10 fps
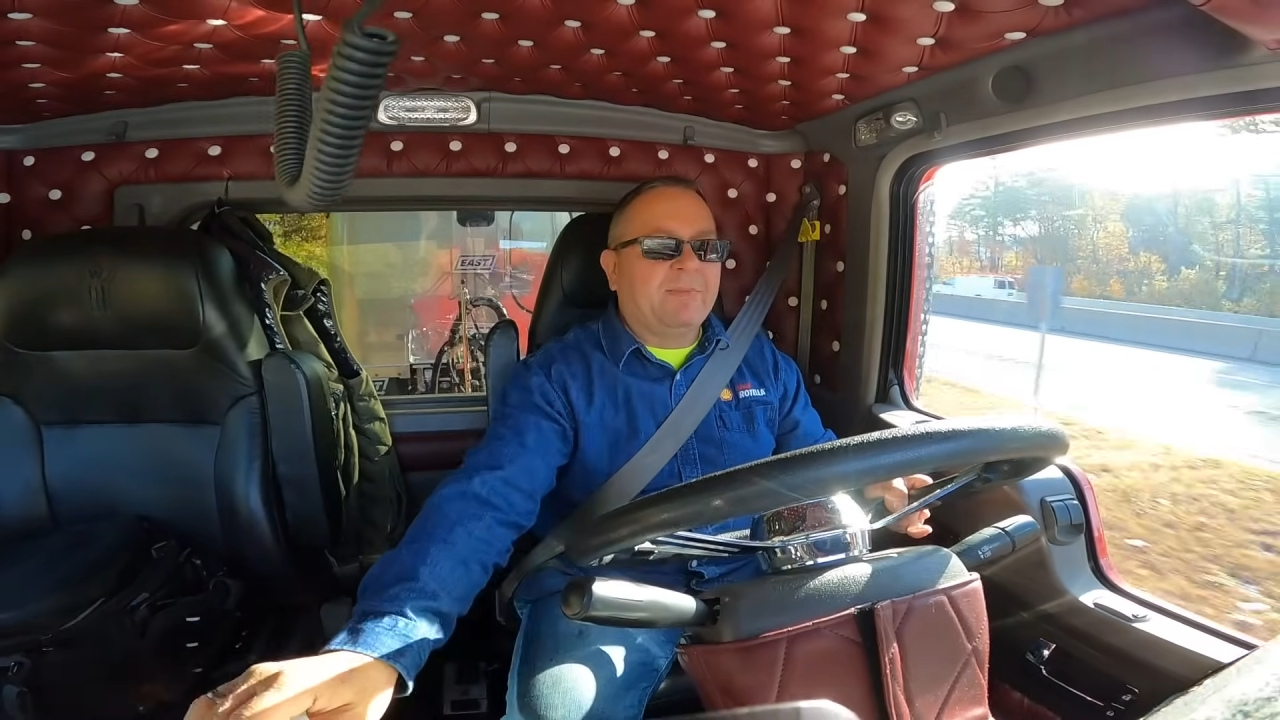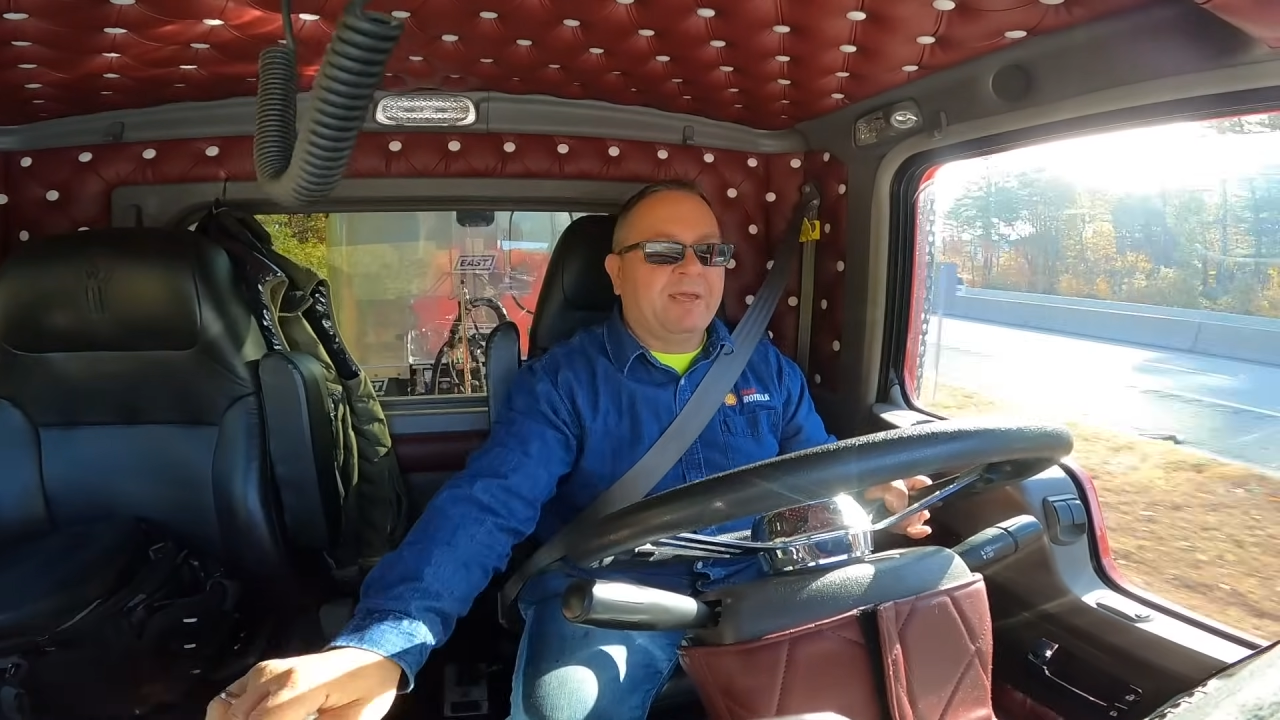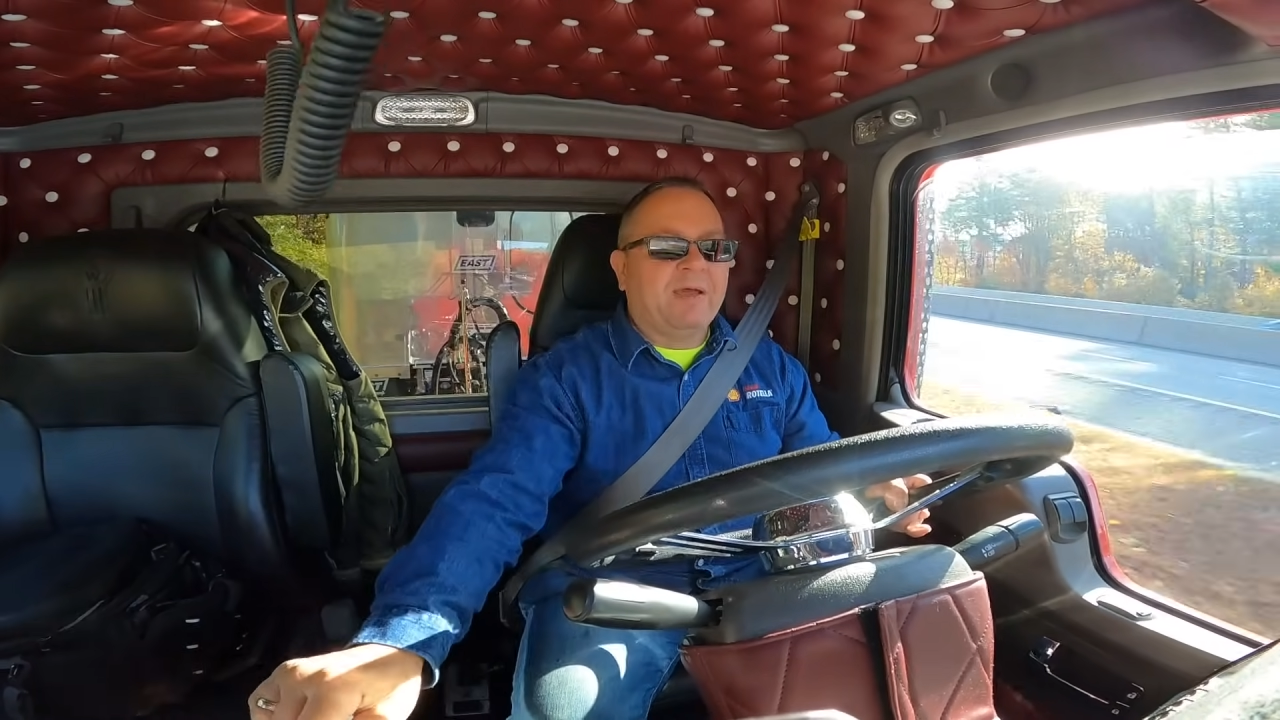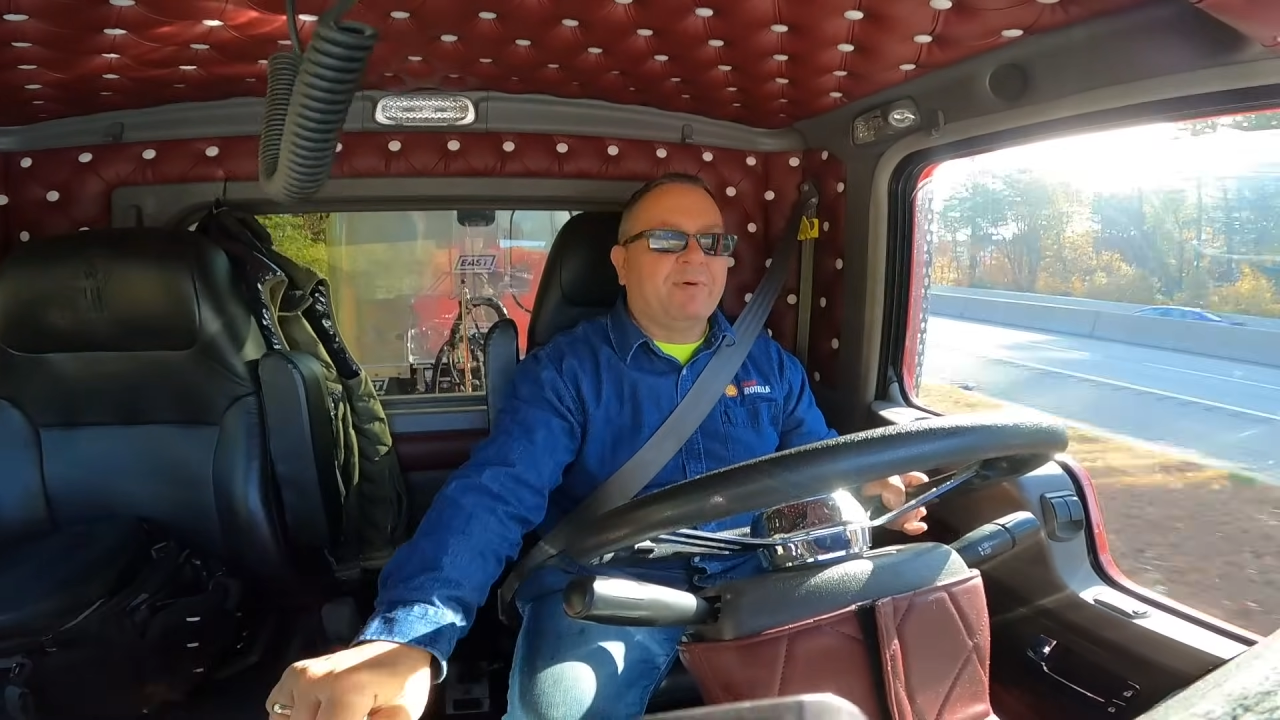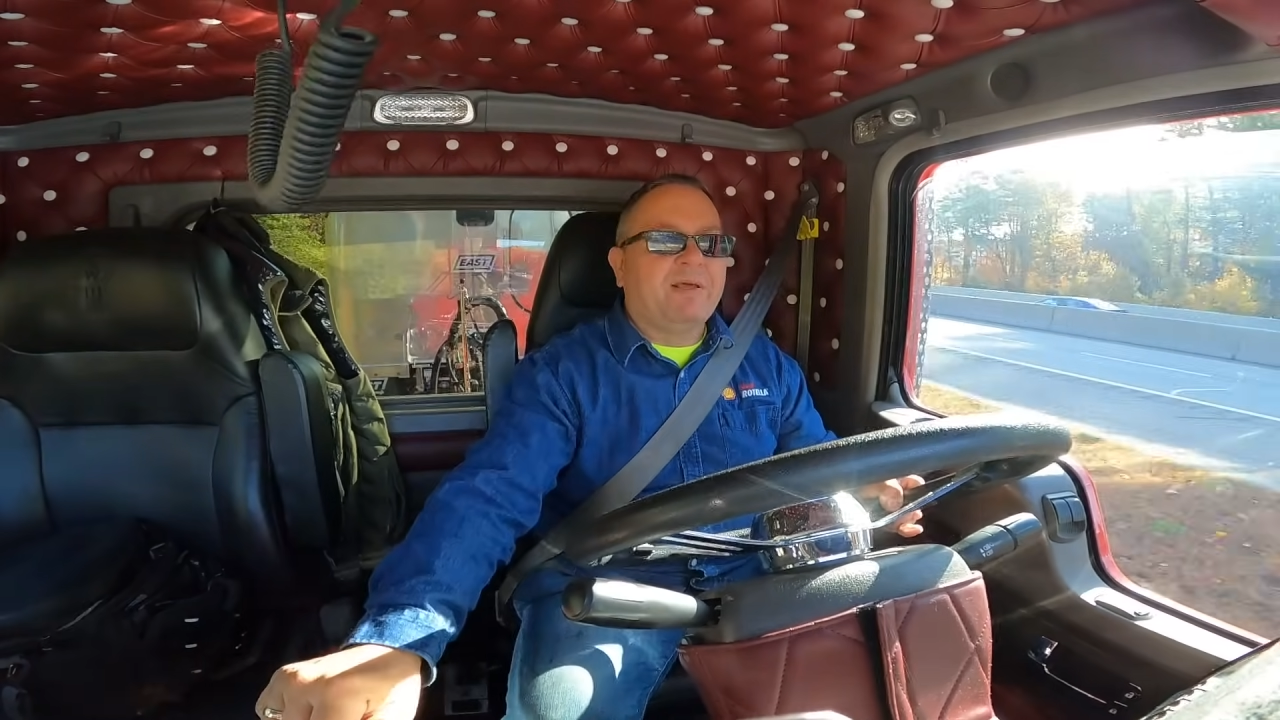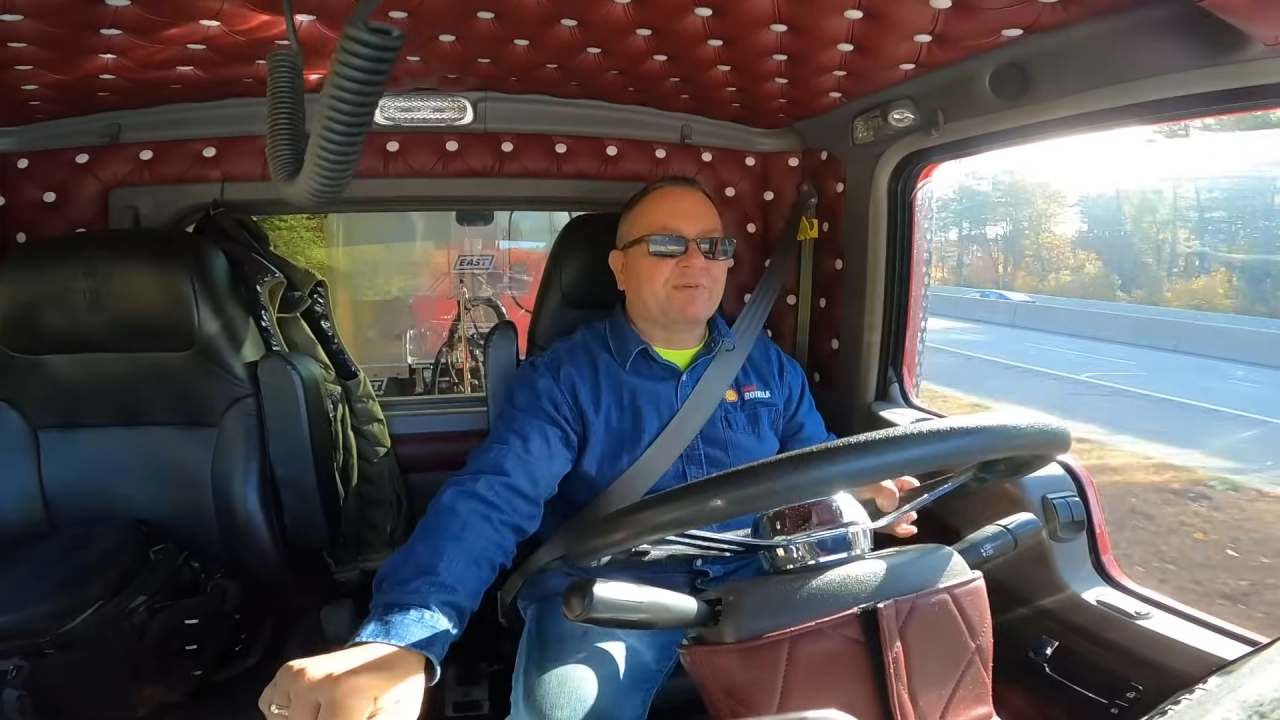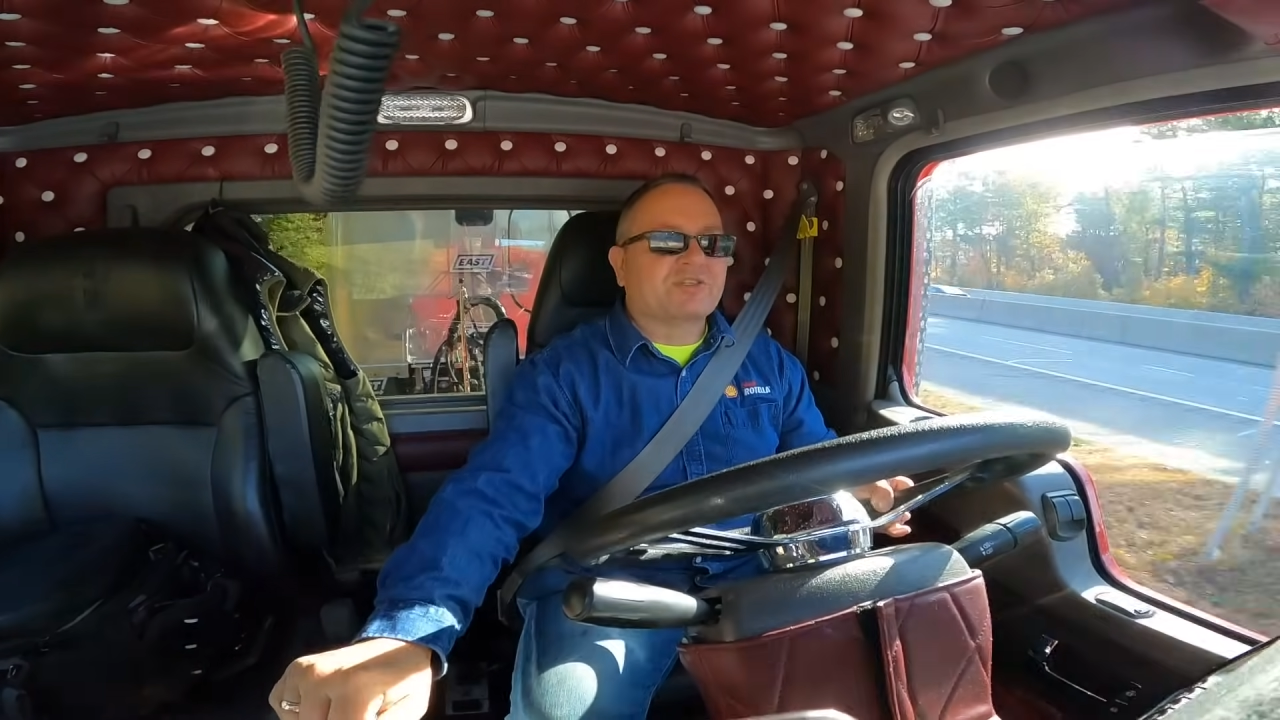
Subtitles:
here when he was